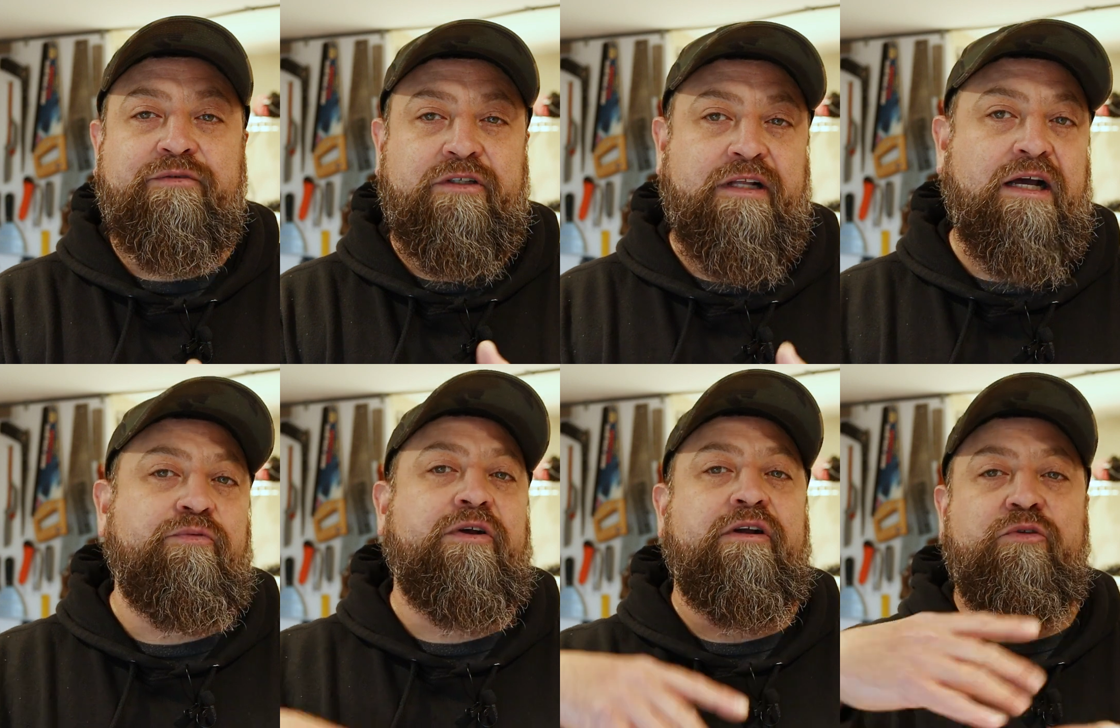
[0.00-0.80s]
after
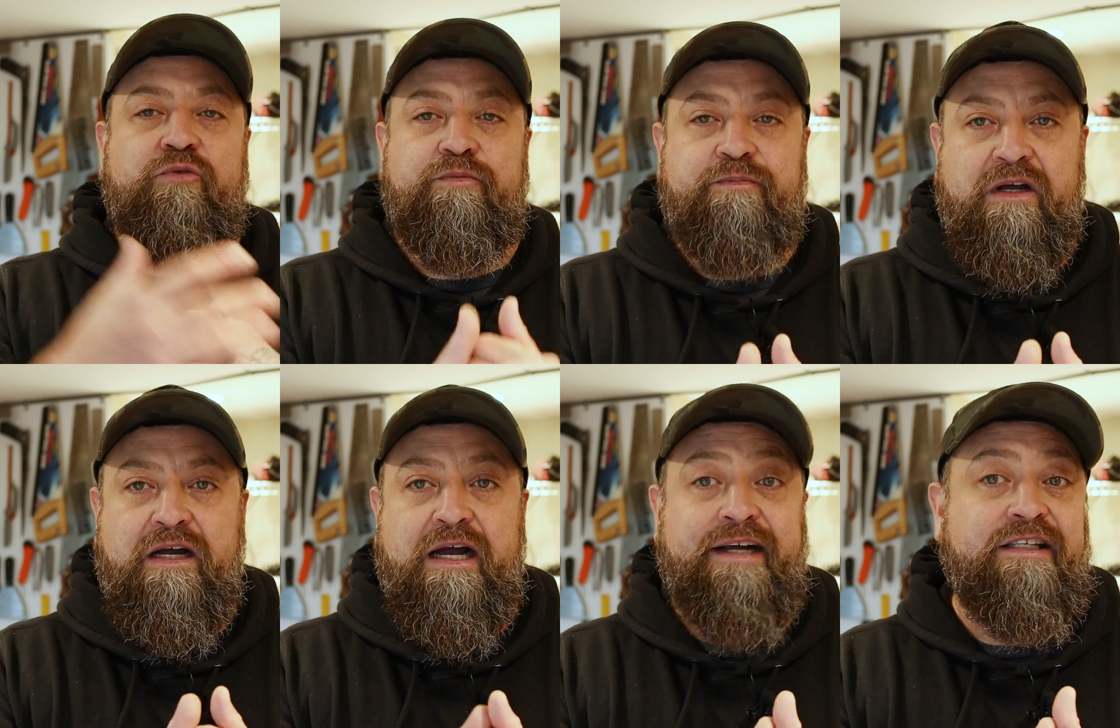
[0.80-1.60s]
that, we're gonna do,
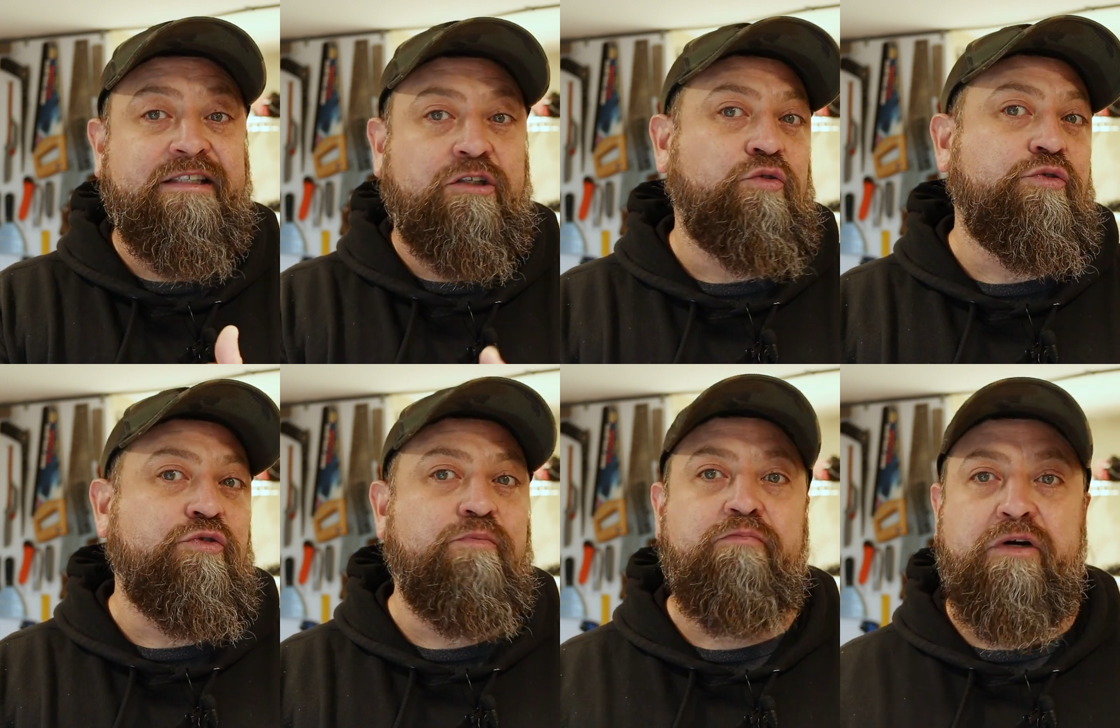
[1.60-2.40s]
I decide to
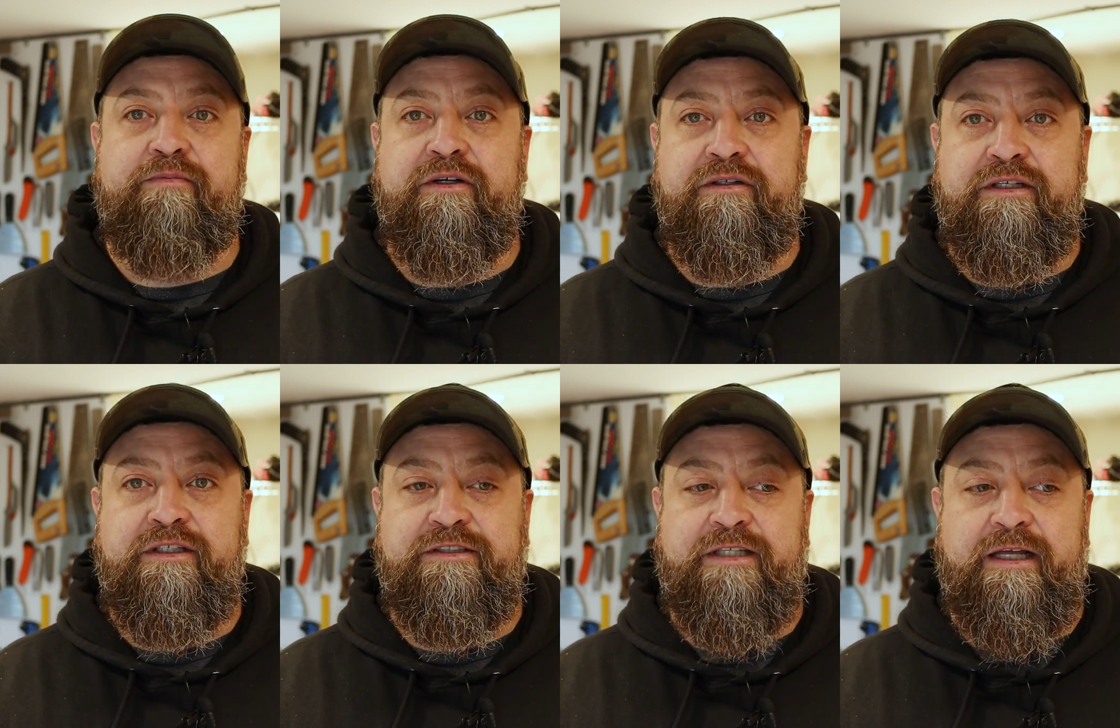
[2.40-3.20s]
use bourbon
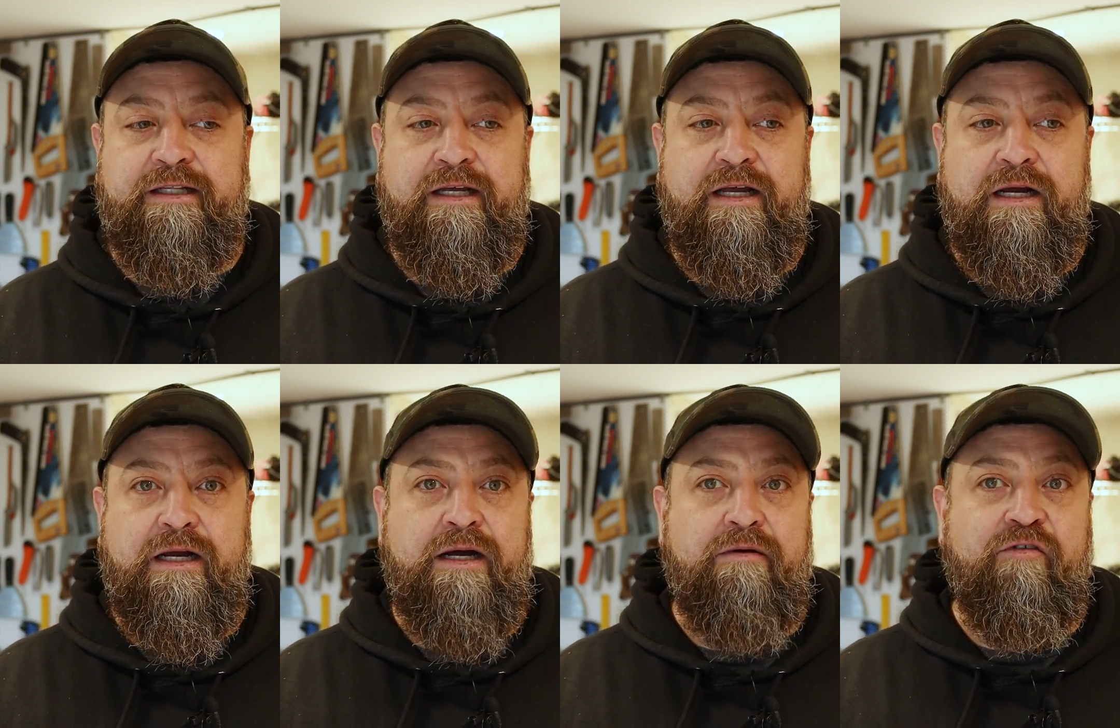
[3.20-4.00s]
instead
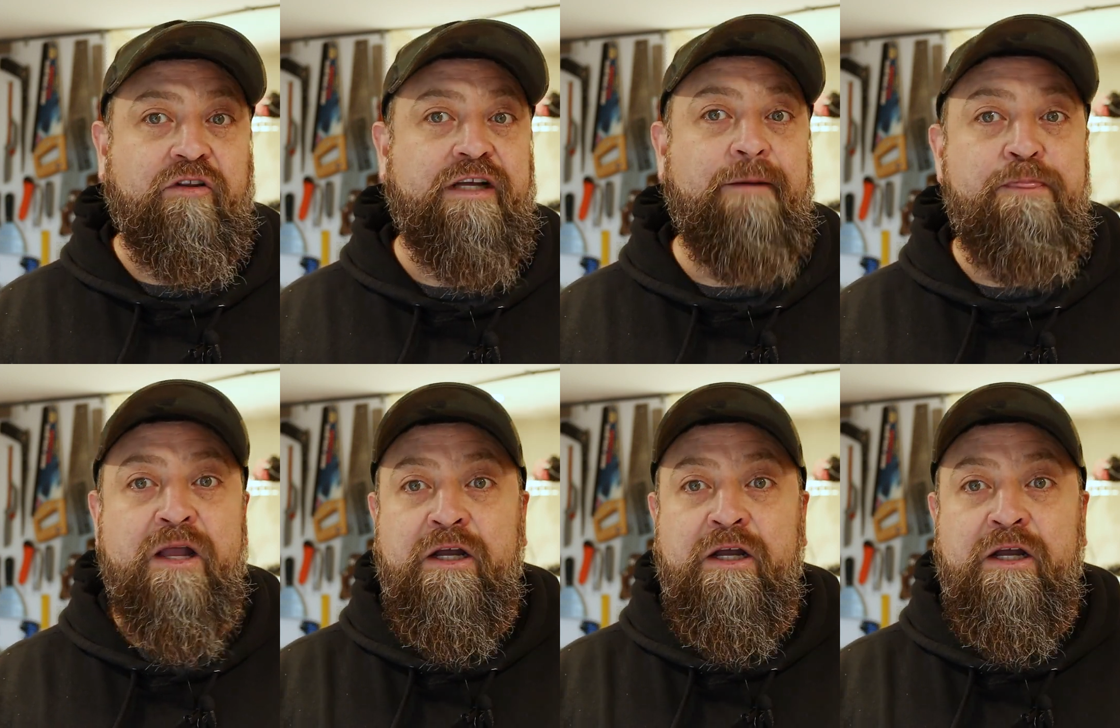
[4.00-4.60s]
vodka.